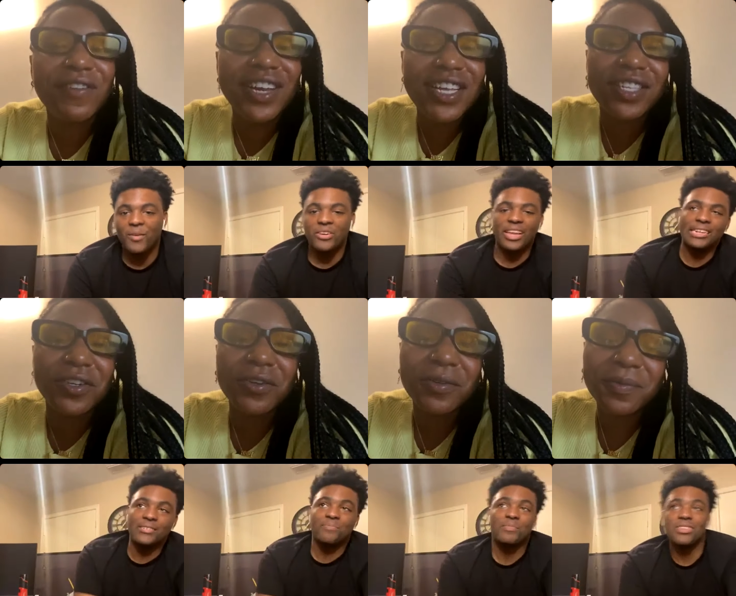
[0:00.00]

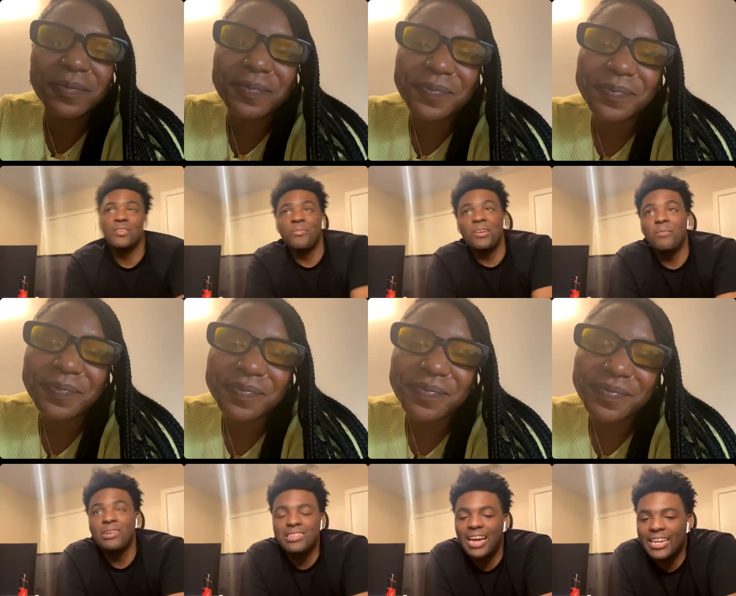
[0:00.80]
Speaker 1: Okay, pretty
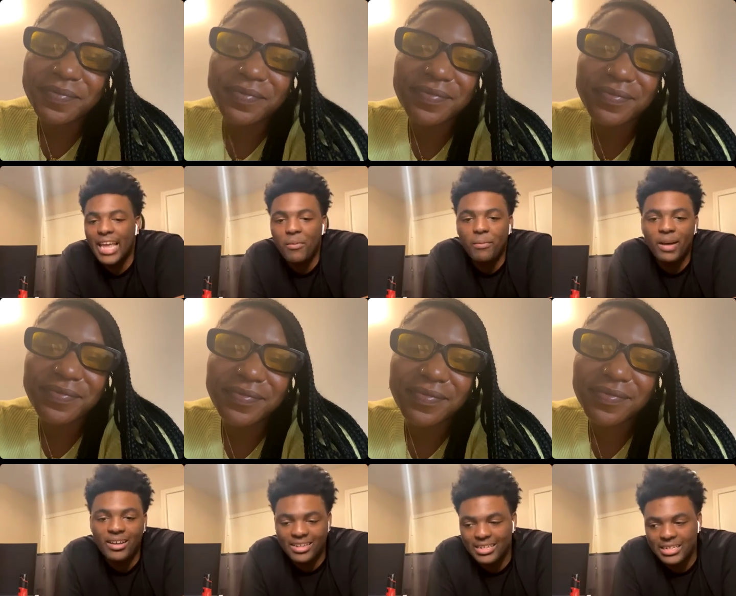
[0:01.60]
much how it came
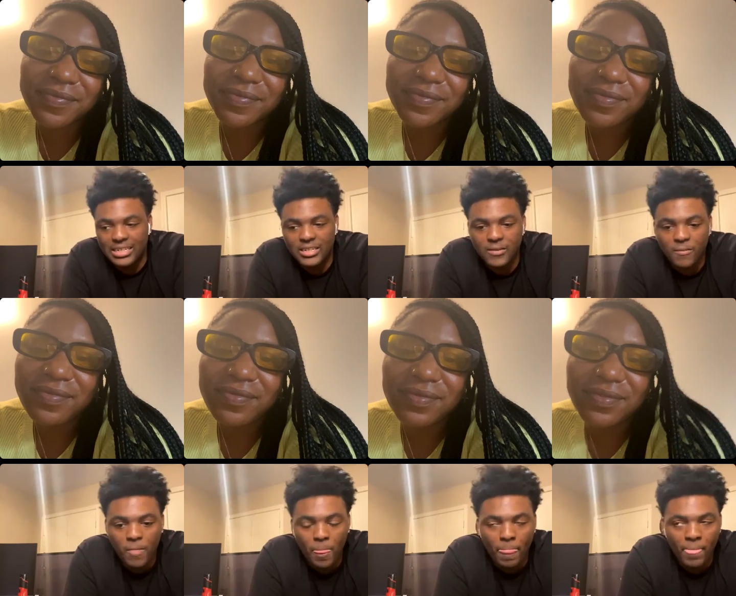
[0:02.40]
about is
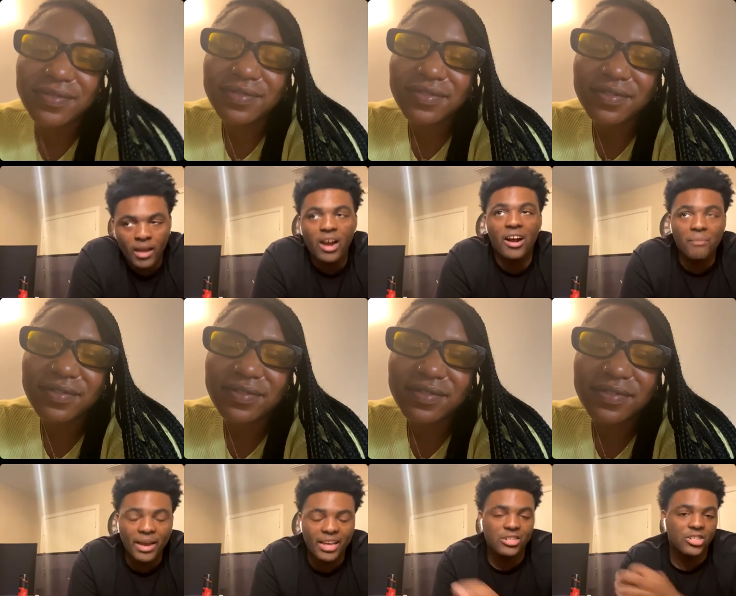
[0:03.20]
our
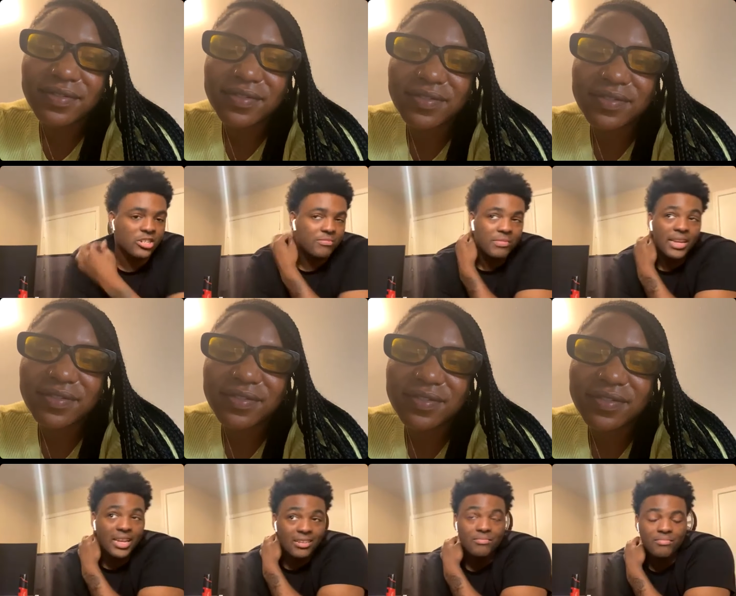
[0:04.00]
manager
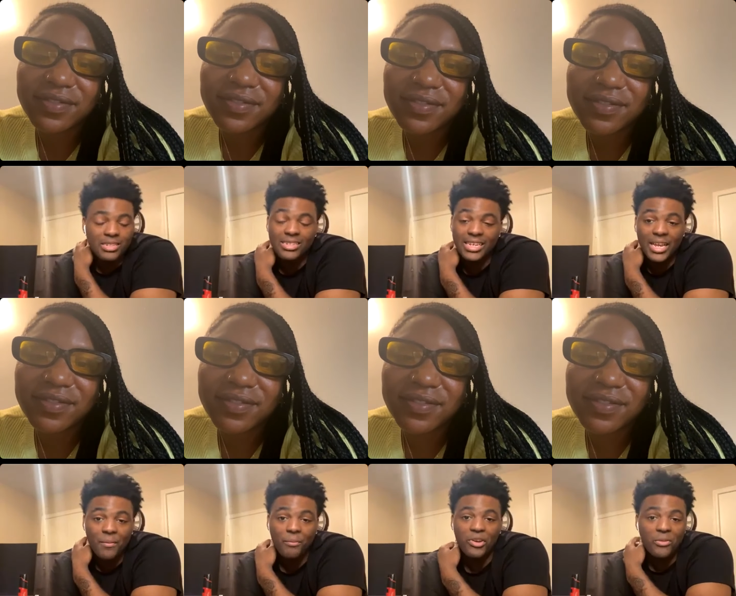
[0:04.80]
and the
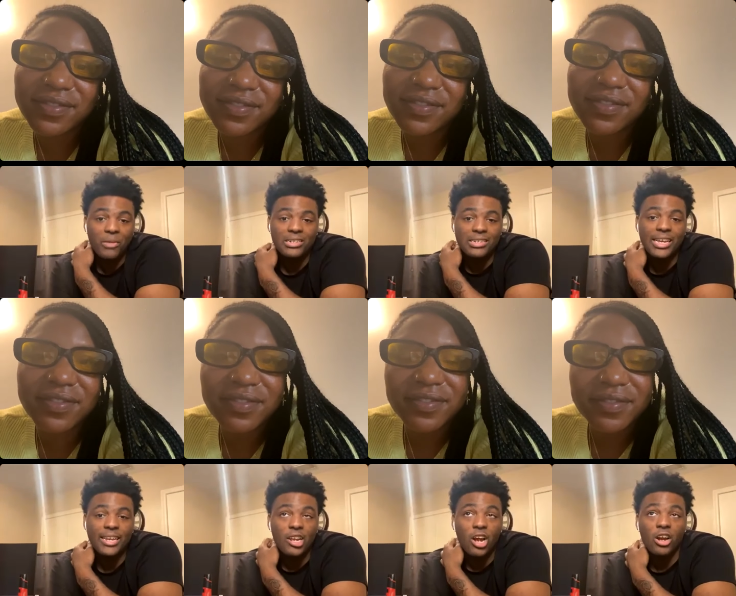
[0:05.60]
team pretty much
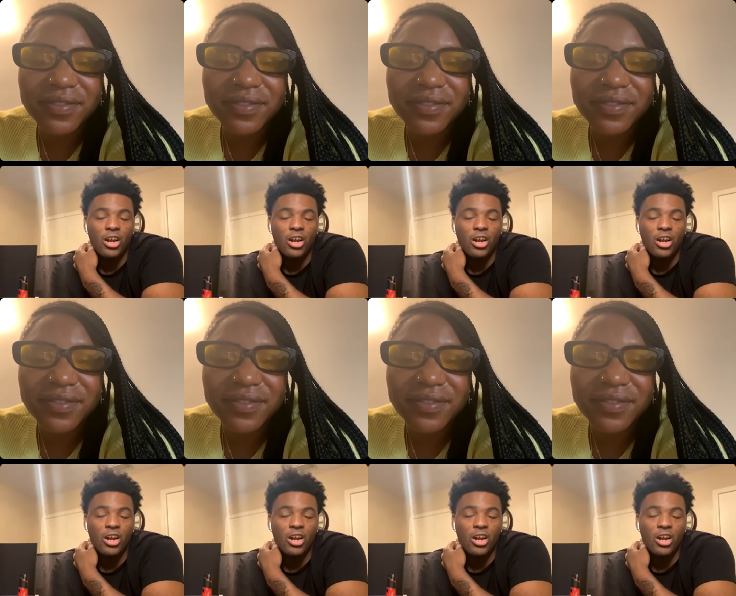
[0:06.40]
needed our,